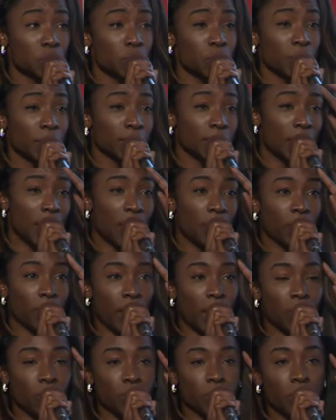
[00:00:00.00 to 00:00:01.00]
too,
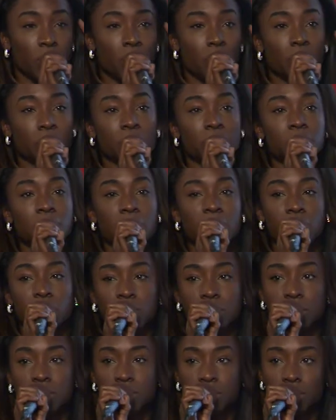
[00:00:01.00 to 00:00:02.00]
I would almost like,
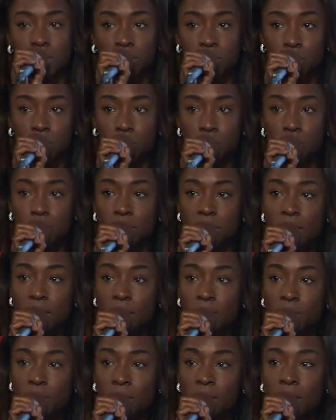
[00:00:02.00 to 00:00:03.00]
just as a little
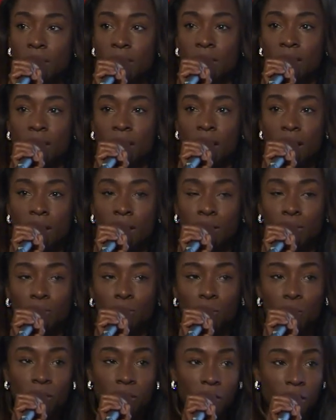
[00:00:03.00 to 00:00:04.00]
tip,
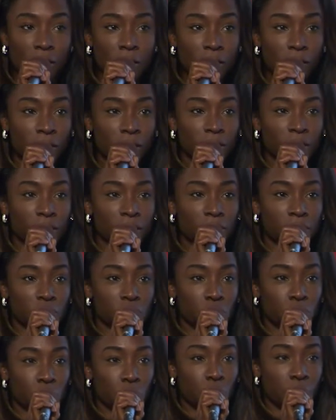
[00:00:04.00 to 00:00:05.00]
We are in
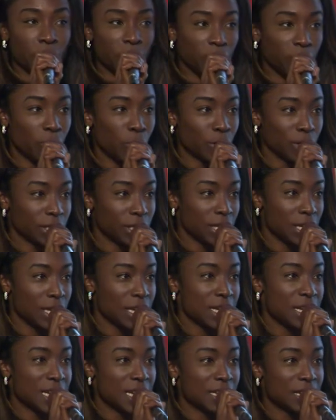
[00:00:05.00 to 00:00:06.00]

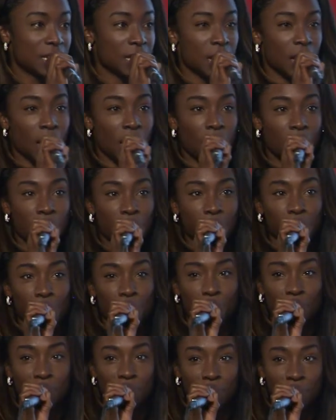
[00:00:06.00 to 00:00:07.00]
2014. I
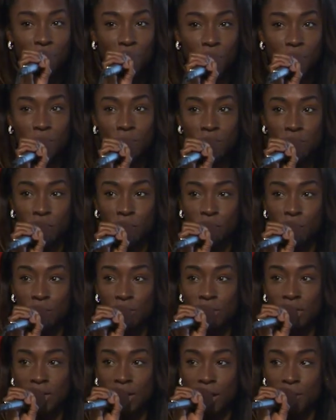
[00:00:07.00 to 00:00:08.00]
want to encourage
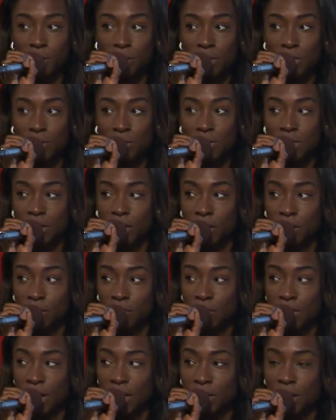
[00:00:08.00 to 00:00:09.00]
folks to not be so
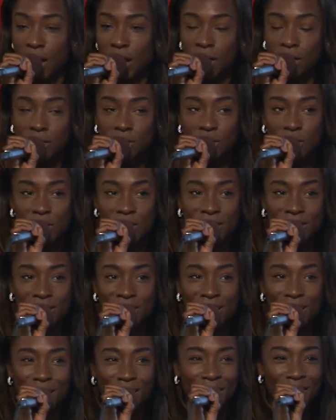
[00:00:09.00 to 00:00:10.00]
scared of technology